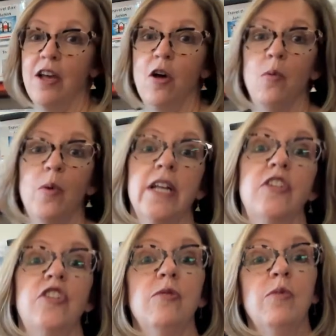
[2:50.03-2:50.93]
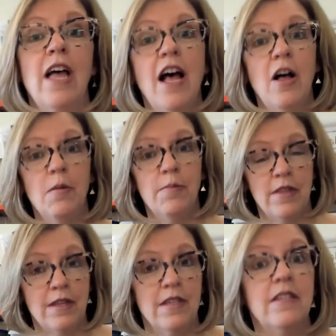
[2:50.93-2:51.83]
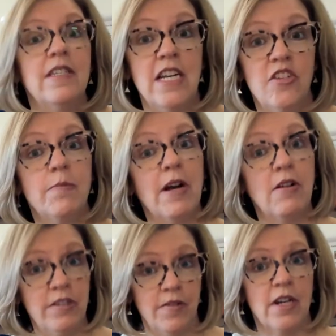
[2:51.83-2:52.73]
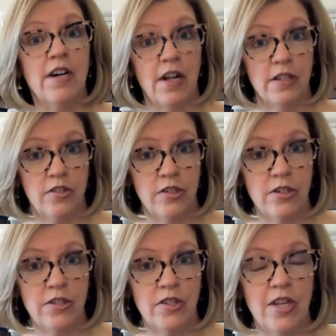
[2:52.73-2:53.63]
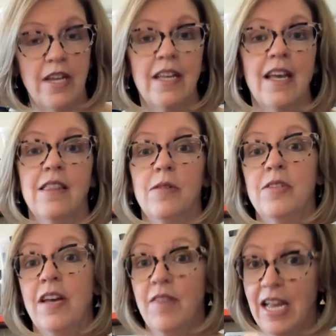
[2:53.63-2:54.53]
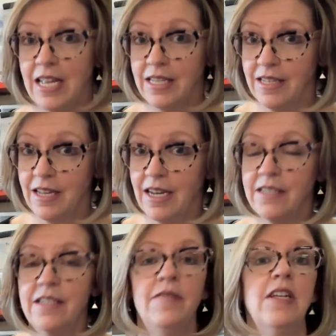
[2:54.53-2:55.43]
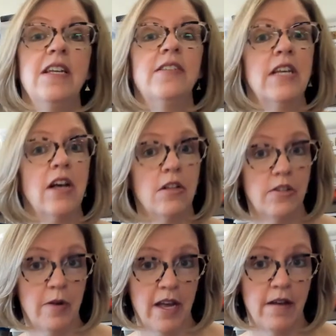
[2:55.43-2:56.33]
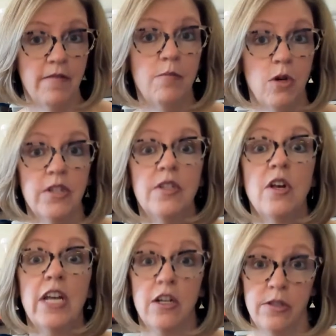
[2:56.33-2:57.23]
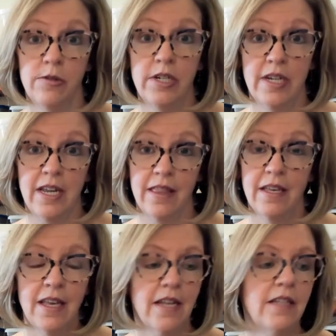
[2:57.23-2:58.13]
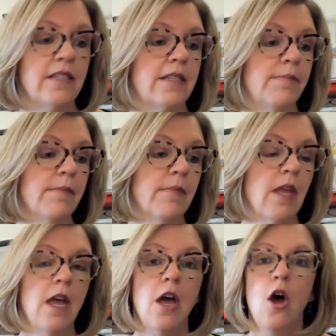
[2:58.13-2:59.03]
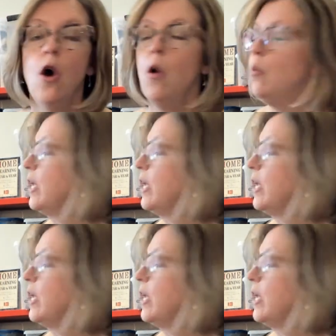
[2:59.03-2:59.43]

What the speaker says: which will help teach about different cultures. And again, those have hands-on activities. They also have books included in the kits. We